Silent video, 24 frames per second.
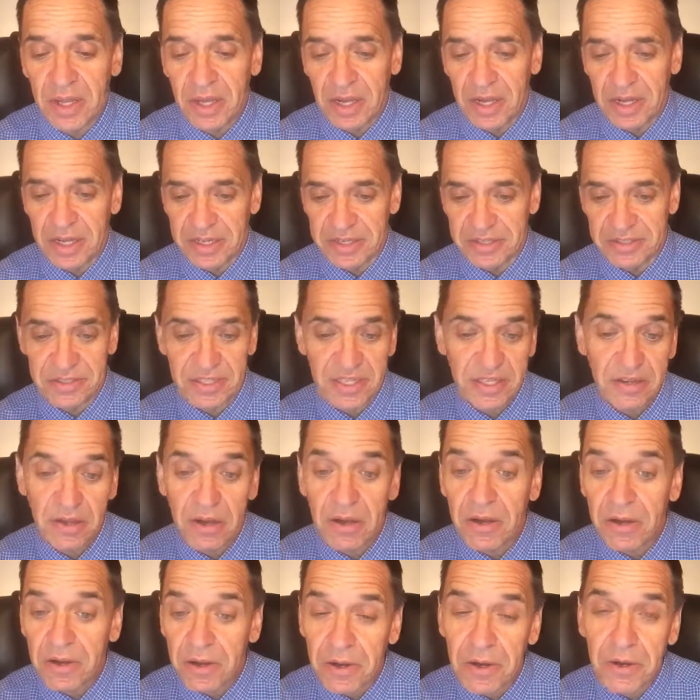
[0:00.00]
a
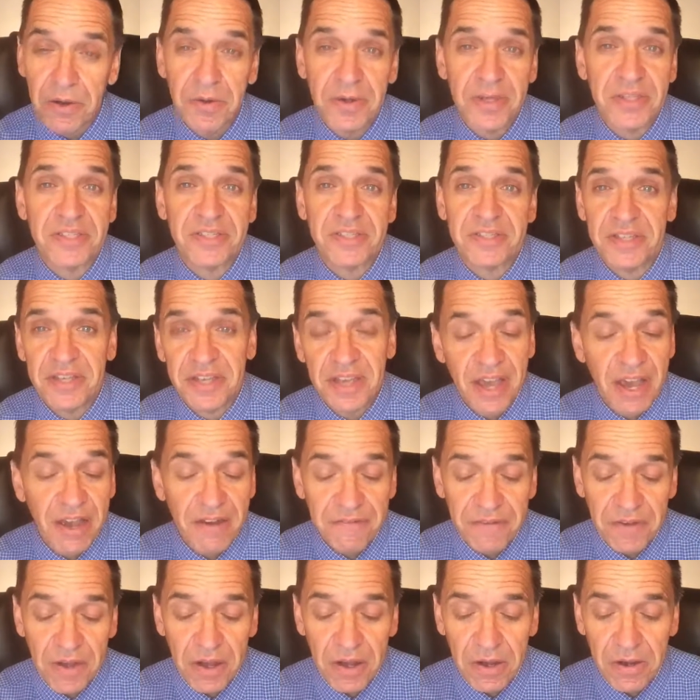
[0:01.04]
COO, a
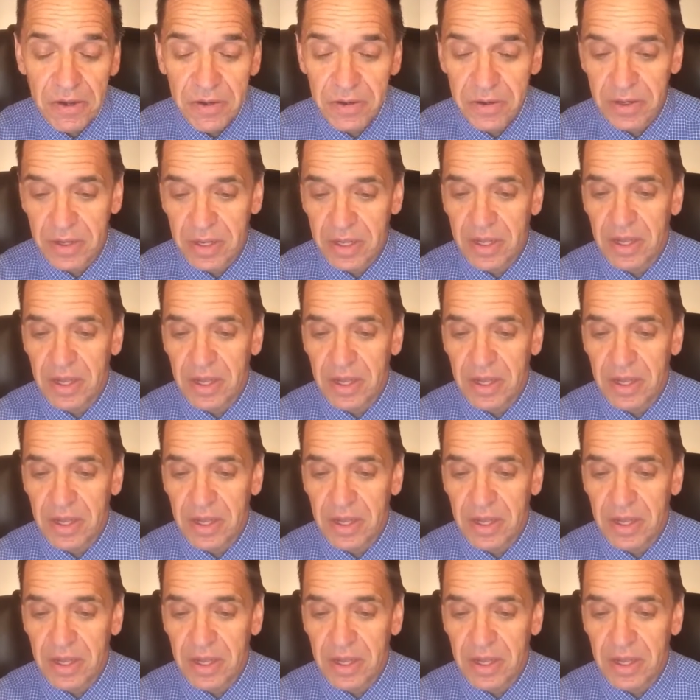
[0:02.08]
CFO,